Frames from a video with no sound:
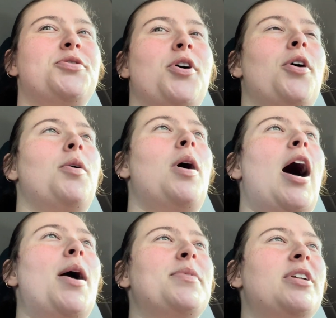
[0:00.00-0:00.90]
So
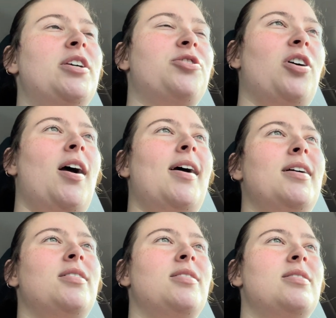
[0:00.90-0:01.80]
I'm gonna
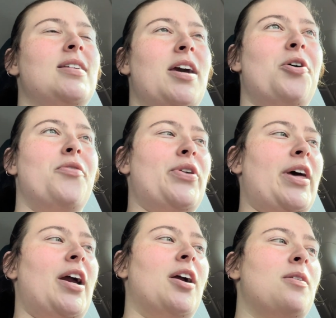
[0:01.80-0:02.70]
try to get over
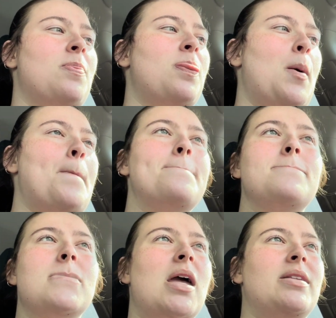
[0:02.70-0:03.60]
there
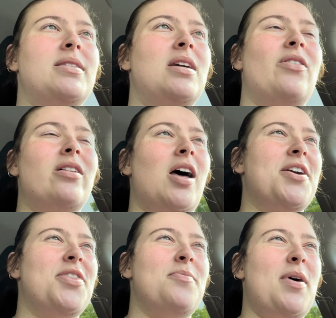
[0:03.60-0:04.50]
and see if I
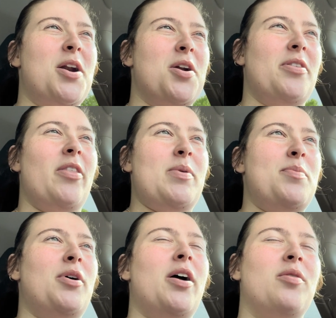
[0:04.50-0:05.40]
like them better than the
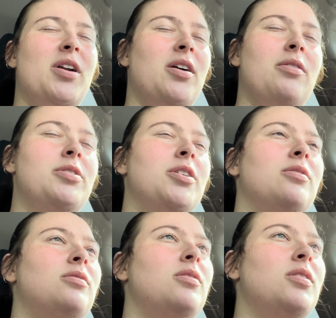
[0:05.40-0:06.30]
people I already go
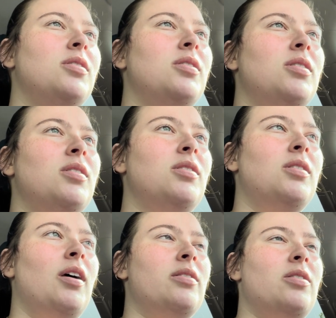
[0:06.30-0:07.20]
to.